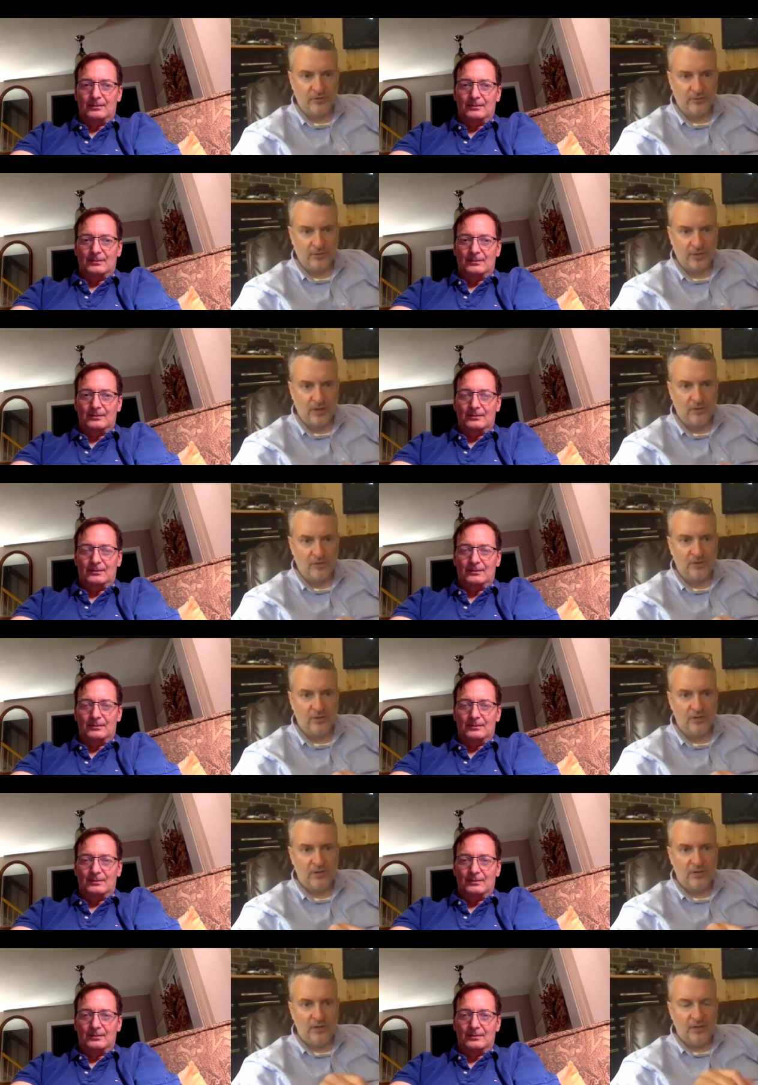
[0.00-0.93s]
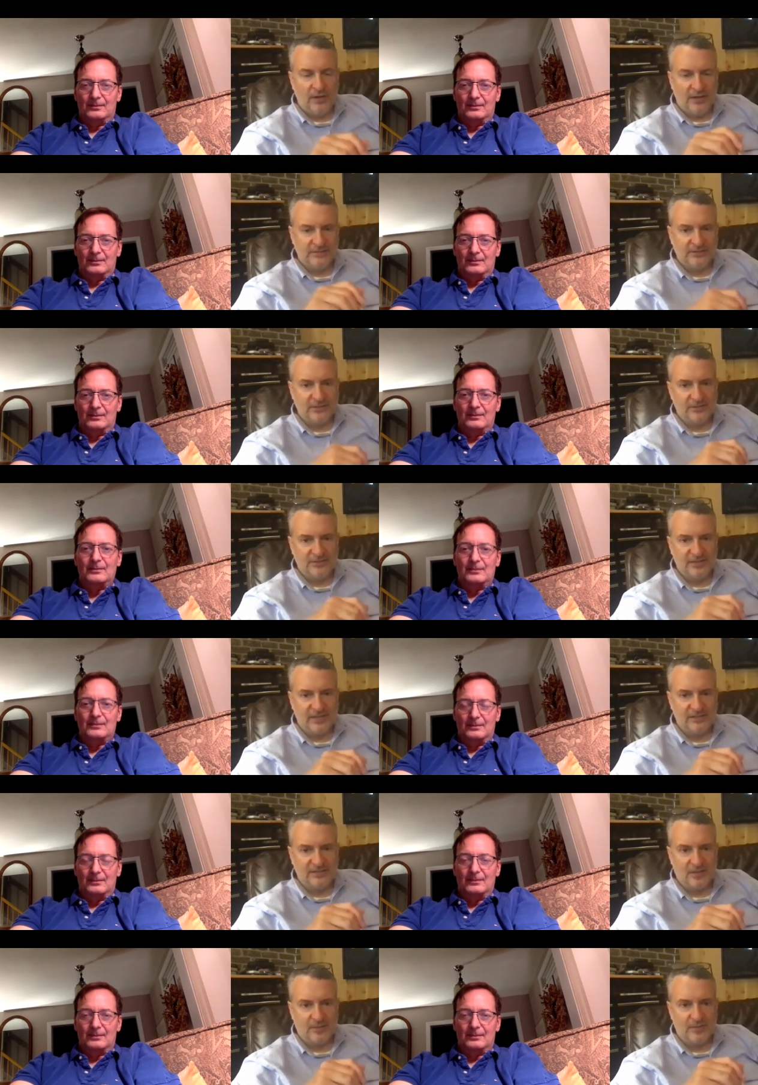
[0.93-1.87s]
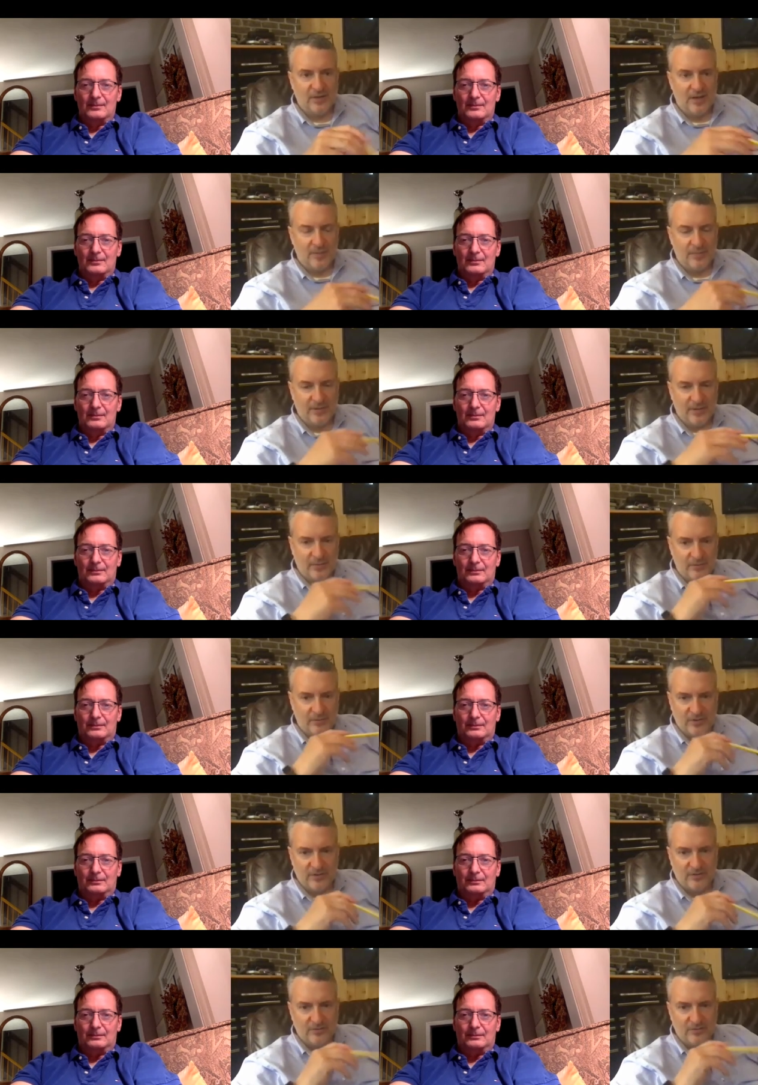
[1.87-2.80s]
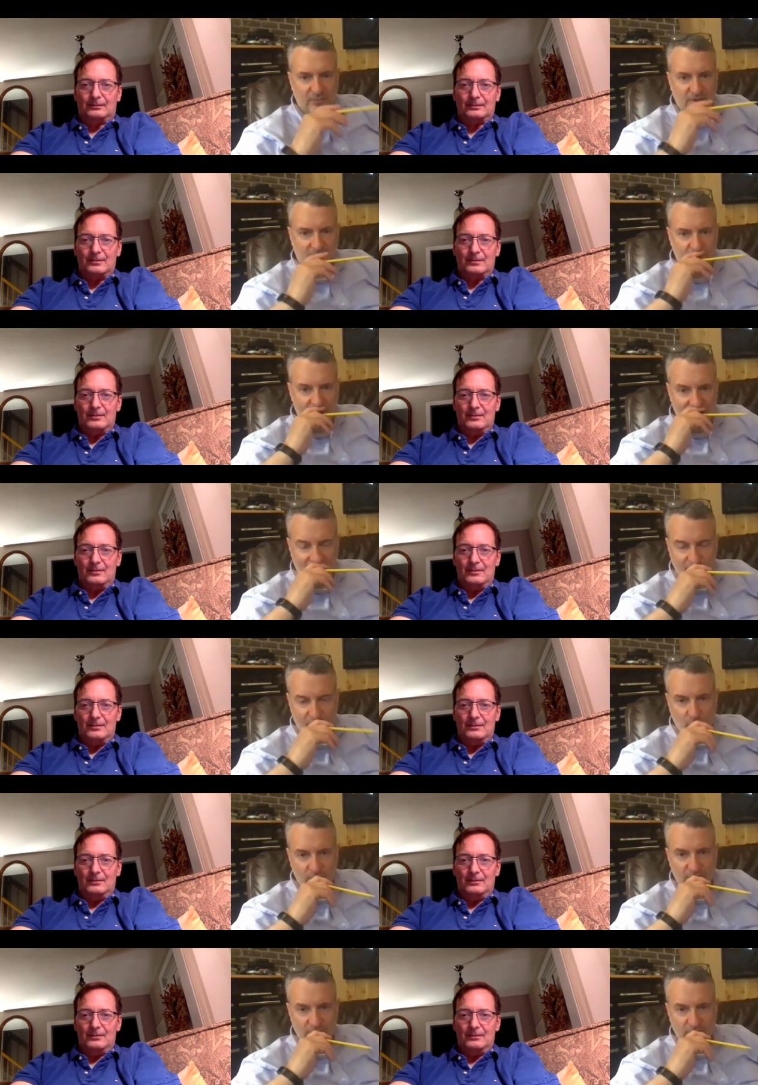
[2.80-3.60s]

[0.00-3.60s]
Speaker 1: Lowe. And so I was setting something up and they were sending some stuff back and forth.